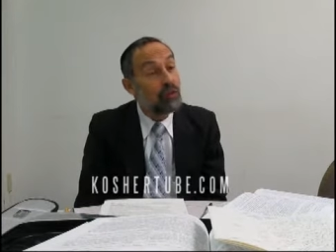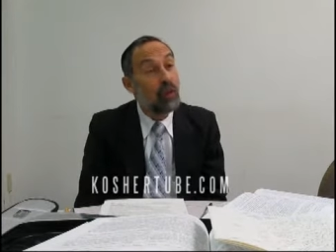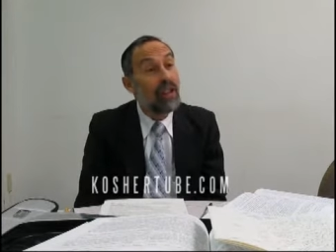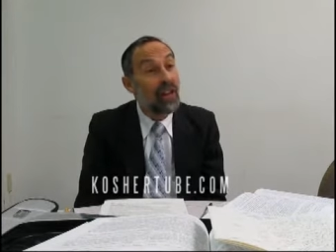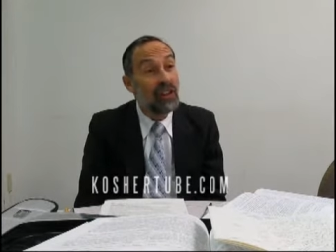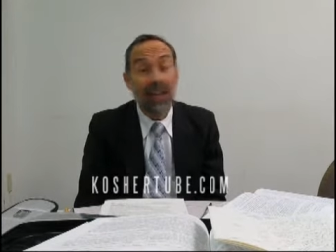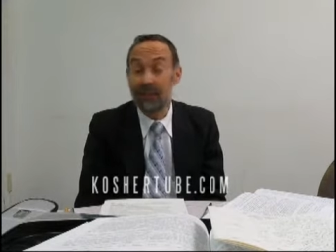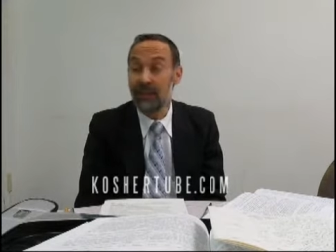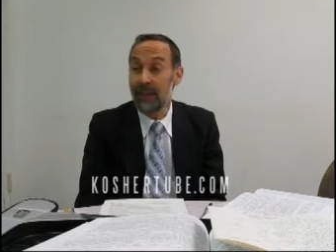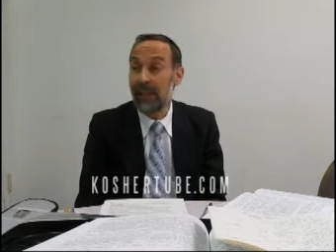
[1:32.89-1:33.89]
withheld that
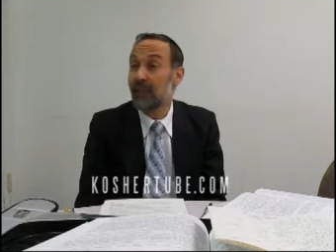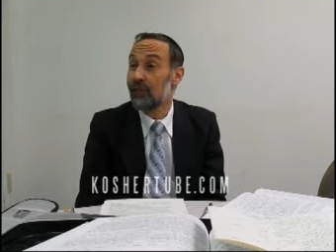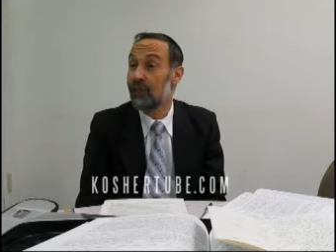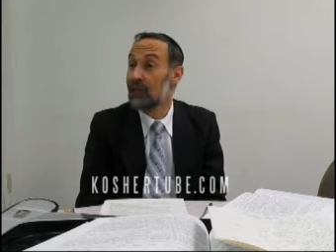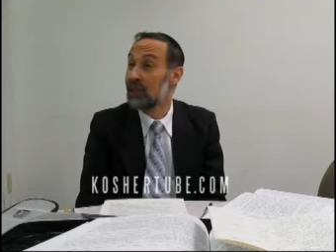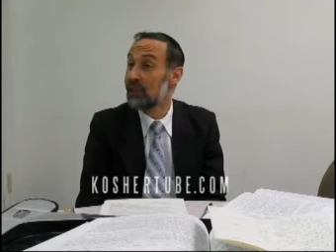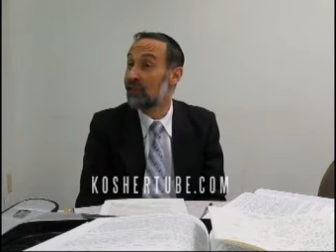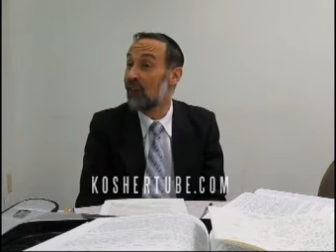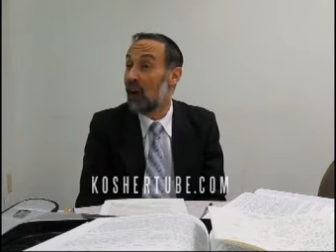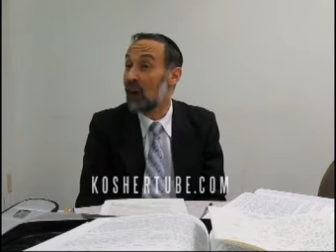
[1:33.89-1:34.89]
information from his
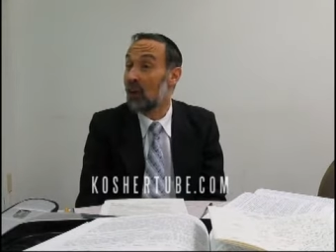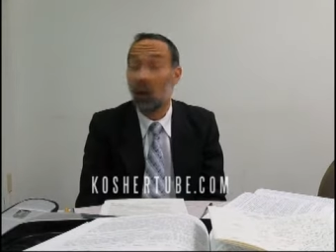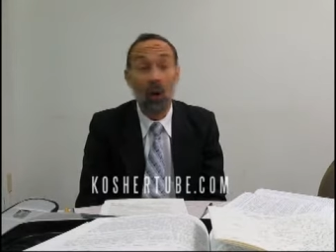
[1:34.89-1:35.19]
father